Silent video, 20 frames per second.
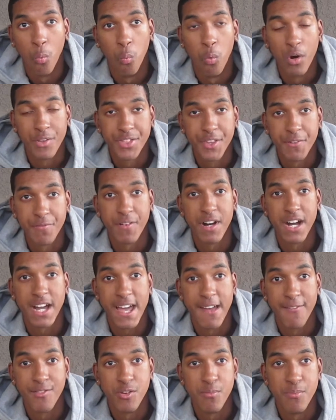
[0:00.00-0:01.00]
what the fuck
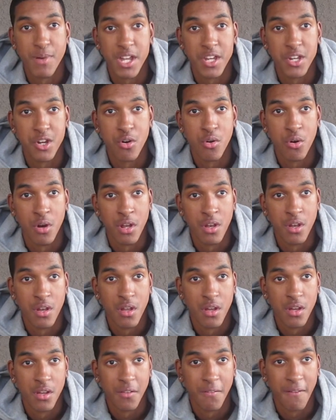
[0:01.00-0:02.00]
have you been doing?
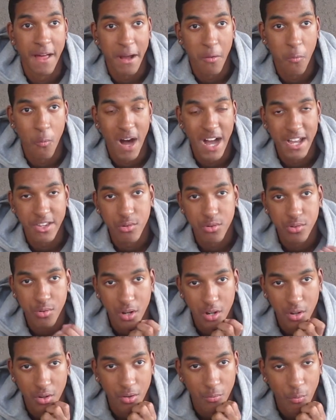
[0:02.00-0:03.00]
Like, why
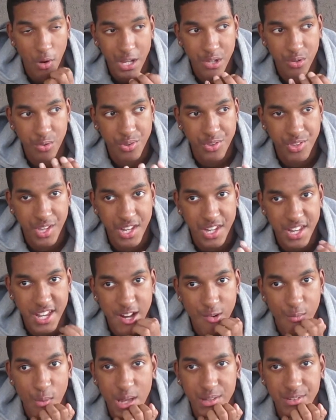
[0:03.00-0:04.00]
you sitting
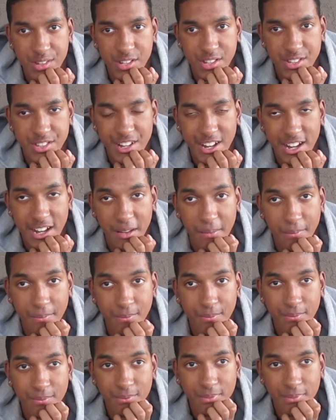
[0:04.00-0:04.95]
here wasting your time?